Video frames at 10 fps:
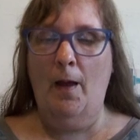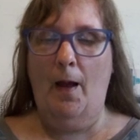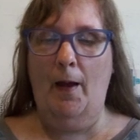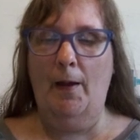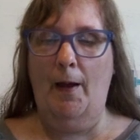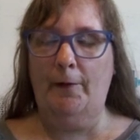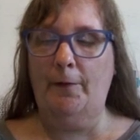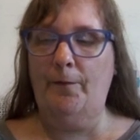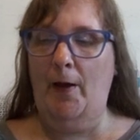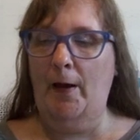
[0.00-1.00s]
and had a
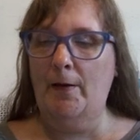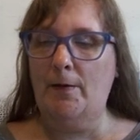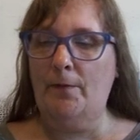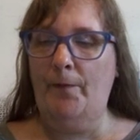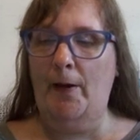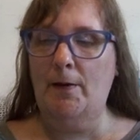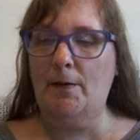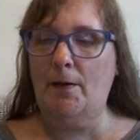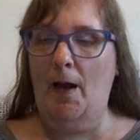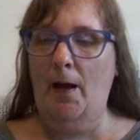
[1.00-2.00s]
very, very
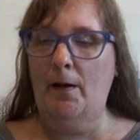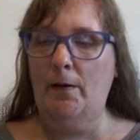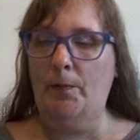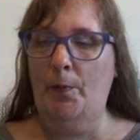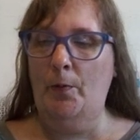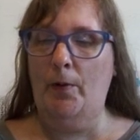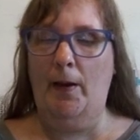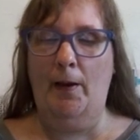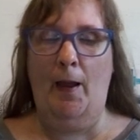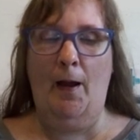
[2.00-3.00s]
scary
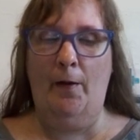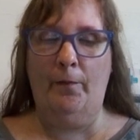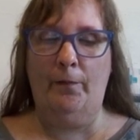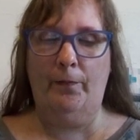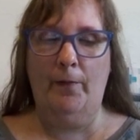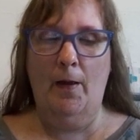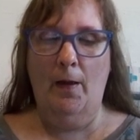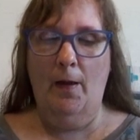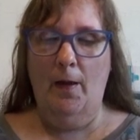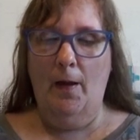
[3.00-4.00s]
spooky laugh.
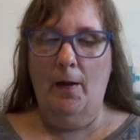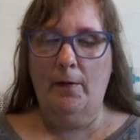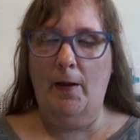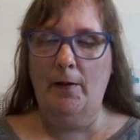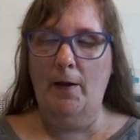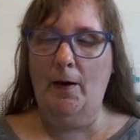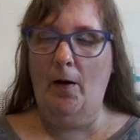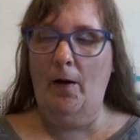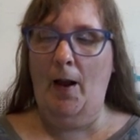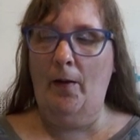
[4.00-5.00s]
Then they
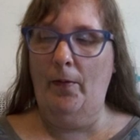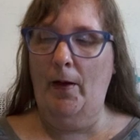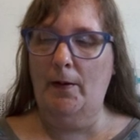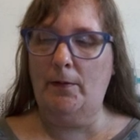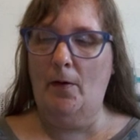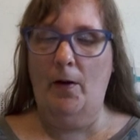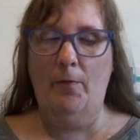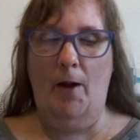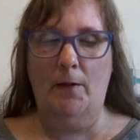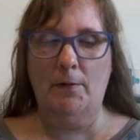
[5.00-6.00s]
got out their toy
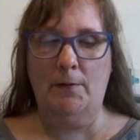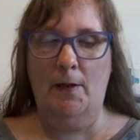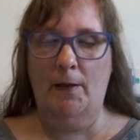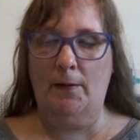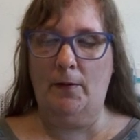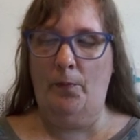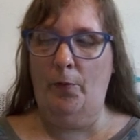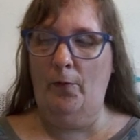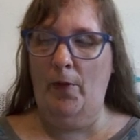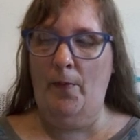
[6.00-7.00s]
rattlesnakes and
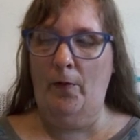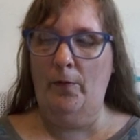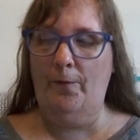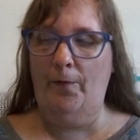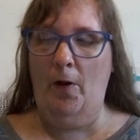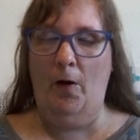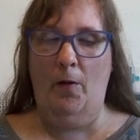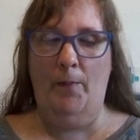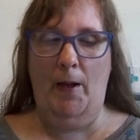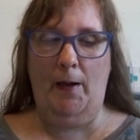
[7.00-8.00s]
put them on the
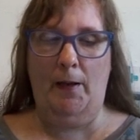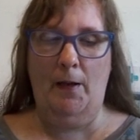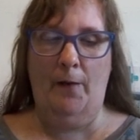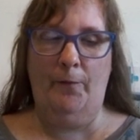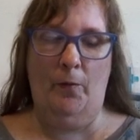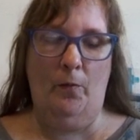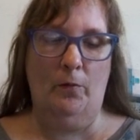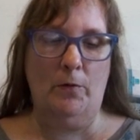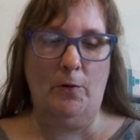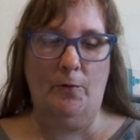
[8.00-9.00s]
floor making
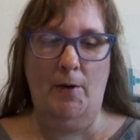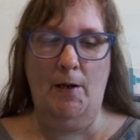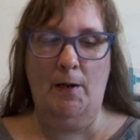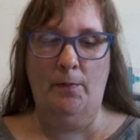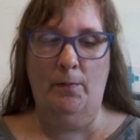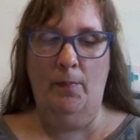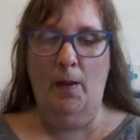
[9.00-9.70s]
everyone scream.